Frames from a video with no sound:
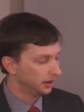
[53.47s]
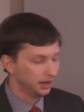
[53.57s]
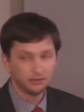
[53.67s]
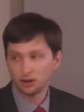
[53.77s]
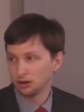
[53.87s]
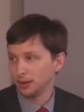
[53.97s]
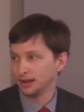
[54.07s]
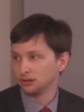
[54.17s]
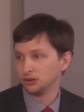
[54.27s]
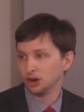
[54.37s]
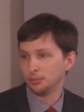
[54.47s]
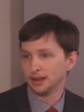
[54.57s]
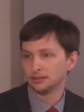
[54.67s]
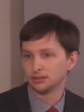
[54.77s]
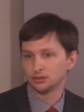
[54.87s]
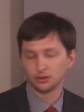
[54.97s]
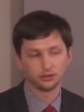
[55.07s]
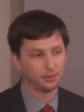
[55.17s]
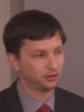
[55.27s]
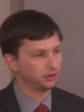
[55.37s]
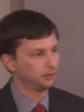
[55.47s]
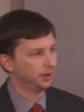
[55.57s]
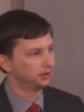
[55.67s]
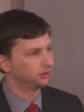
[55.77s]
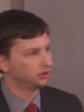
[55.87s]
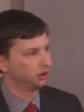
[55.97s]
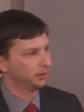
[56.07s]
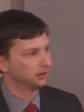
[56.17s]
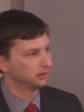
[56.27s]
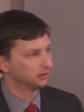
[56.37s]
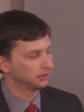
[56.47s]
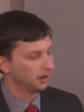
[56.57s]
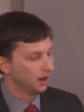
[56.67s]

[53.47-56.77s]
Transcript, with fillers: even on a pay-as-you-go basis, or especially on a pay-as-you-go basis.